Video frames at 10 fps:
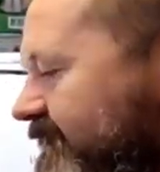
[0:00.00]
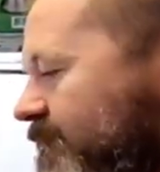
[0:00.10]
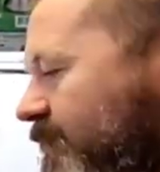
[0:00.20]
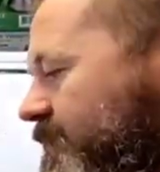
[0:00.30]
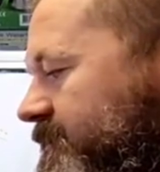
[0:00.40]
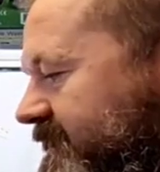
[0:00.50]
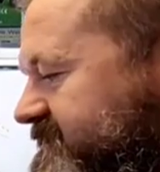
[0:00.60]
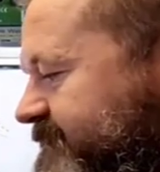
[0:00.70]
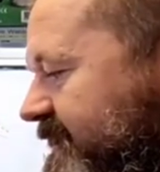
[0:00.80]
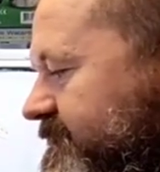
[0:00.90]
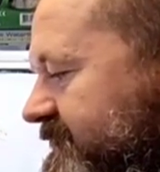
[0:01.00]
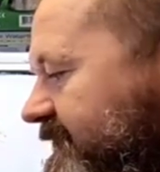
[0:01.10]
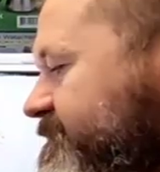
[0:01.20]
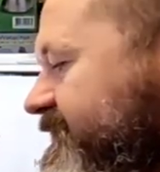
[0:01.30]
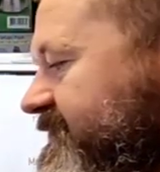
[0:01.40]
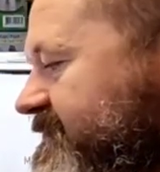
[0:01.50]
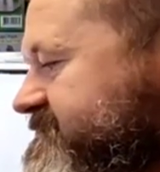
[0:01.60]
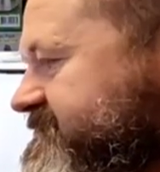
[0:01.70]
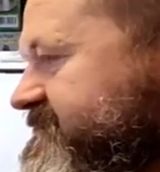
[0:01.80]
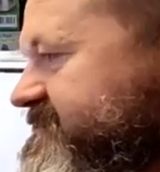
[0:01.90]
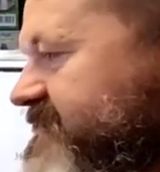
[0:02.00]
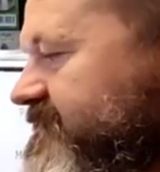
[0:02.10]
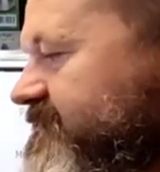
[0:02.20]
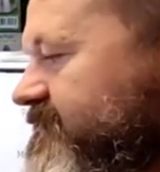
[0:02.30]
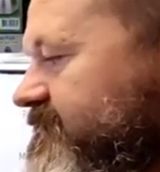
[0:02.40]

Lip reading: And what we would expect with the albinos is that